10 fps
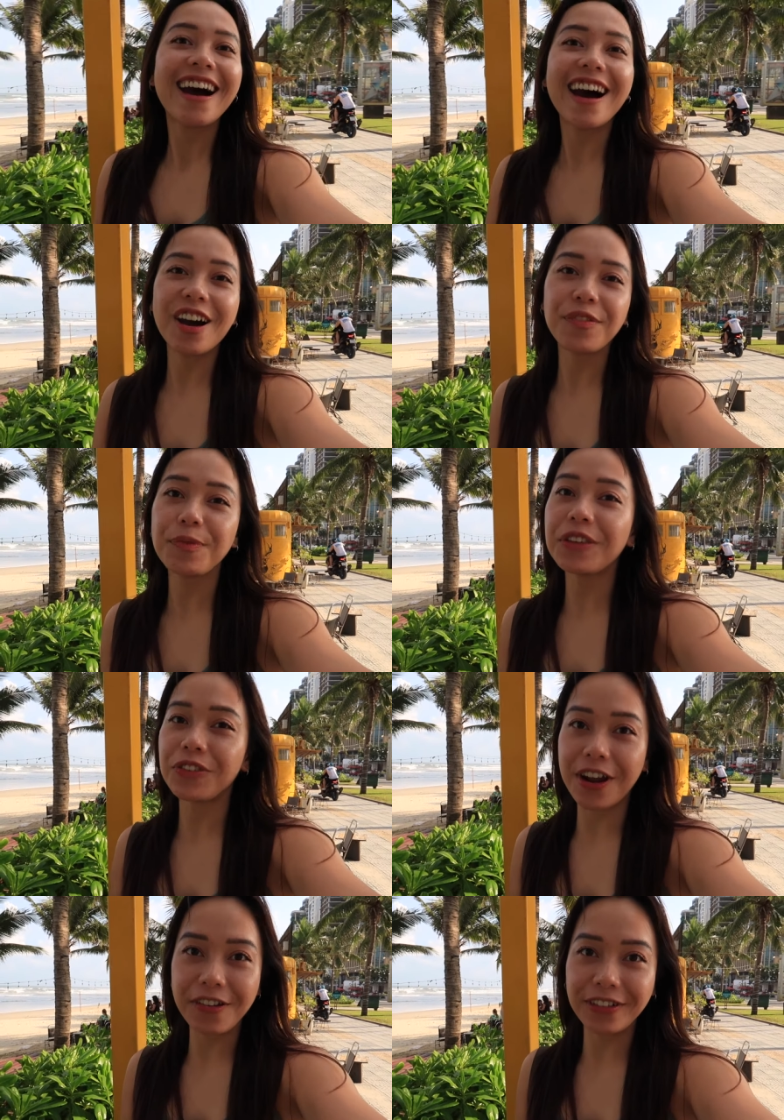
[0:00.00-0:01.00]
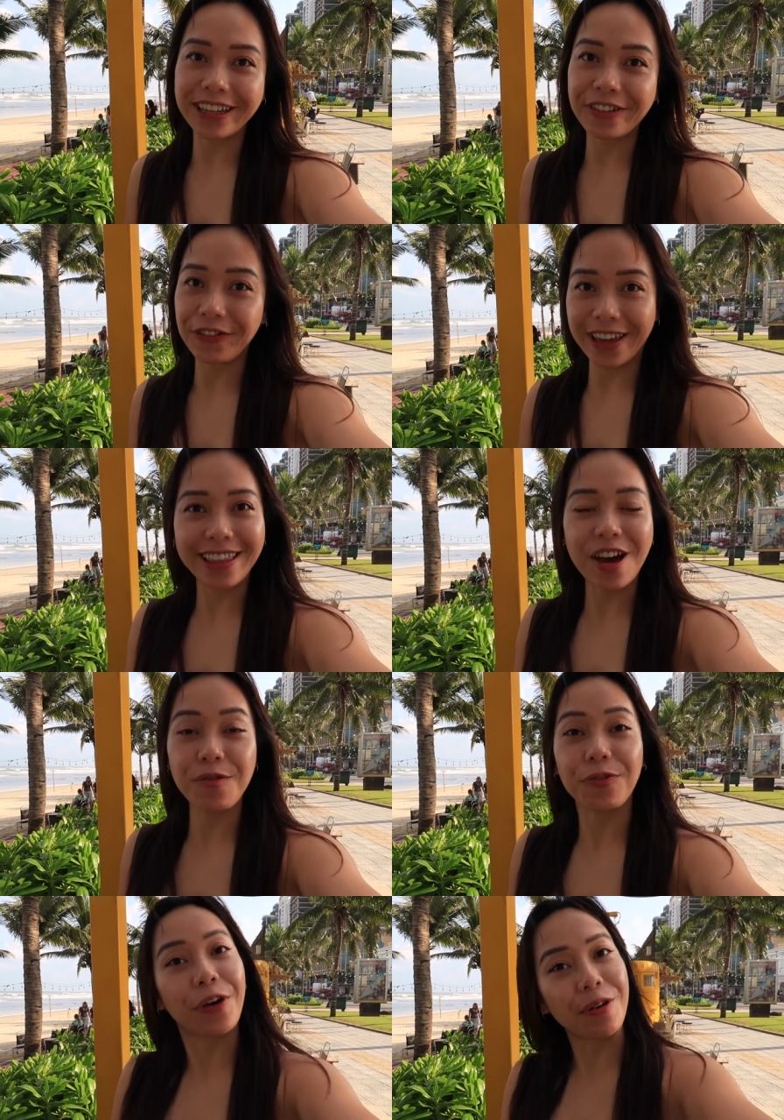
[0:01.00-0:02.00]
the city has to
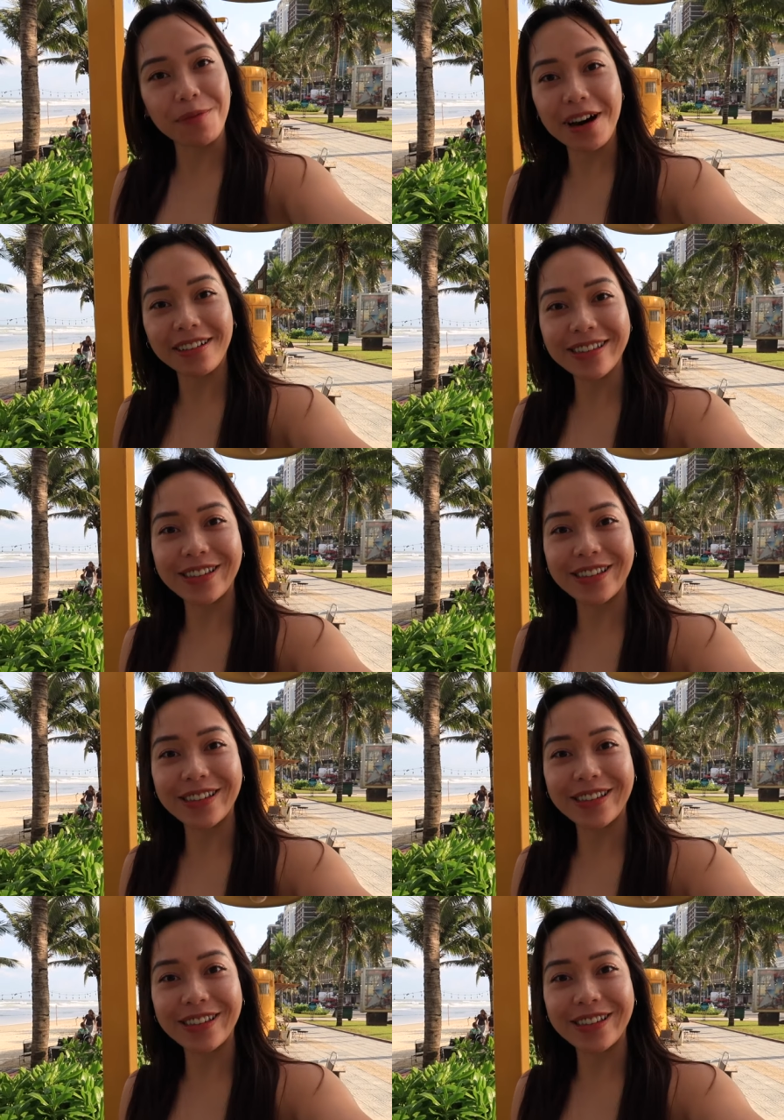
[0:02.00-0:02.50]
offer. I'm gonna